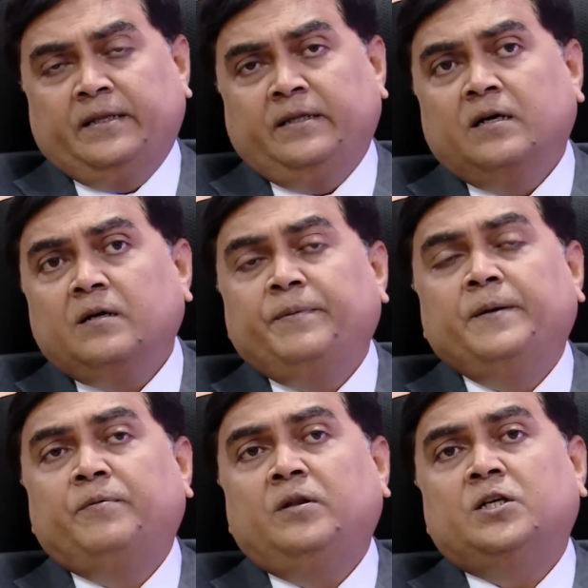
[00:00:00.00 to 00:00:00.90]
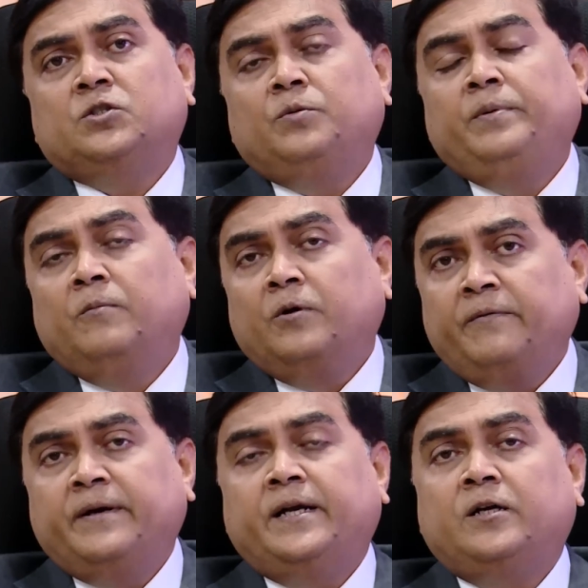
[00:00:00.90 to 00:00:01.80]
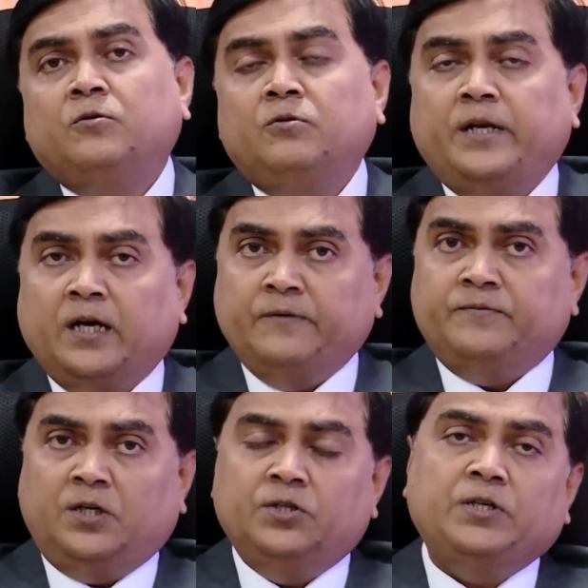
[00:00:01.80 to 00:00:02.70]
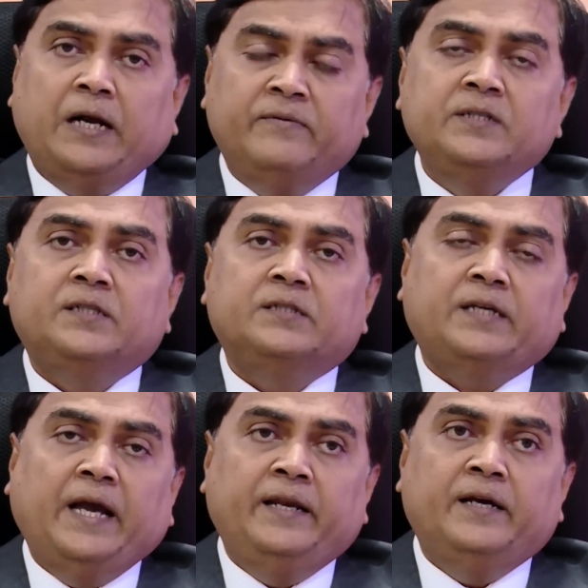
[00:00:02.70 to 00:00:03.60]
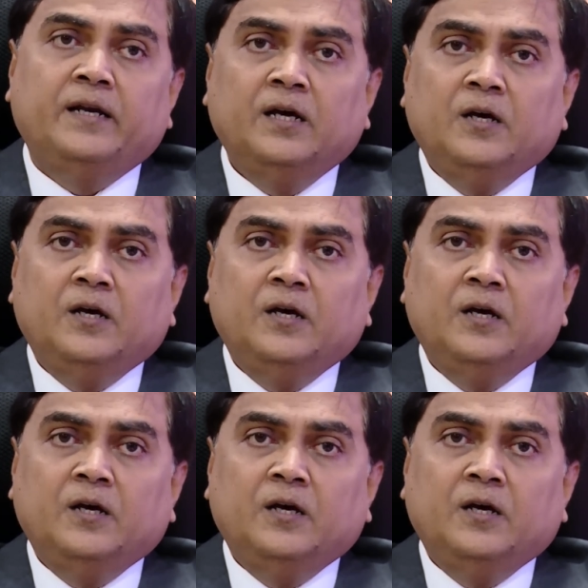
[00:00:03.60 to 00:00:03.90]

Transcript: and the young people, they should be motivated to take up such adventurous career